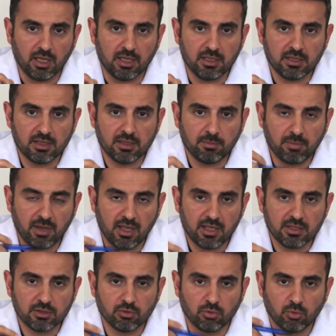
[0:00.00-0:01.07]
and it
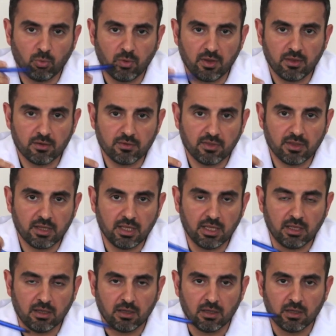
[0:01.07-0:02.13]
depends on whether
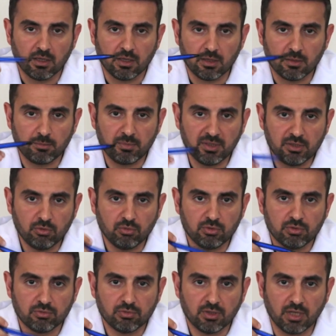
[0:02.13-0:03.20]
the
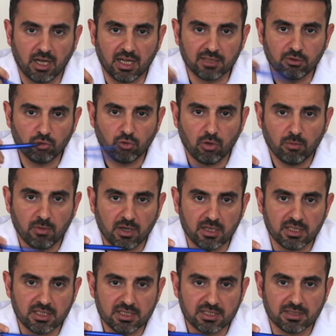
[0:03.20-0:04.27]
pituitary adenoma
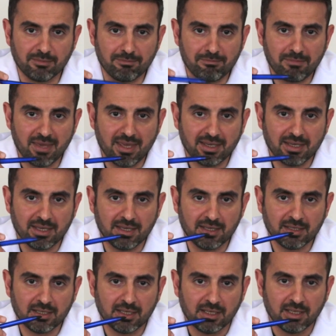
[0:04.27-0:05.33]
is
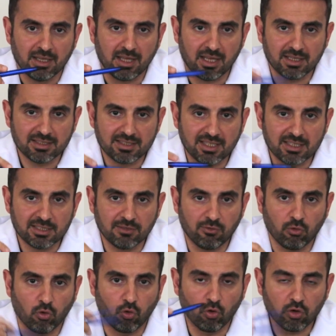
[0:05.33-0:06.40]
making
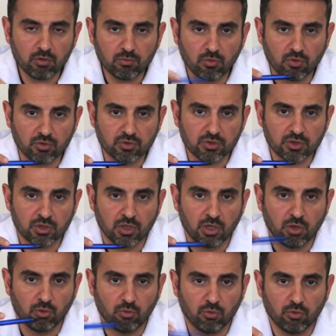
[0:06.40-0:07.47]
excessive hormones
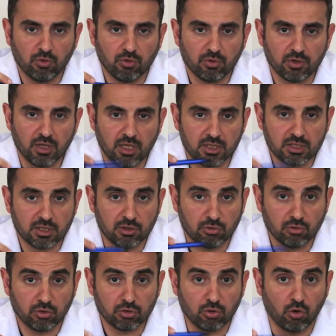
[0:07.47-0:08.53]
or it's
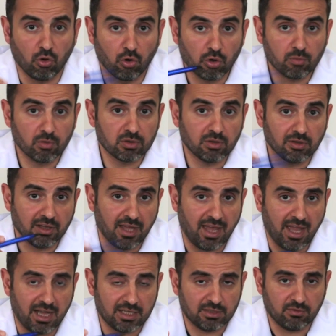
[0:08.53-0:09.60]
not hormonally
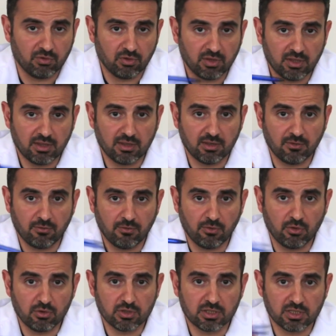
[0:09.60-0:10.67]
active. So this is the
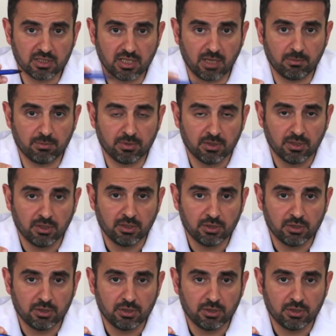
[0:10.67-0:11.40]
first step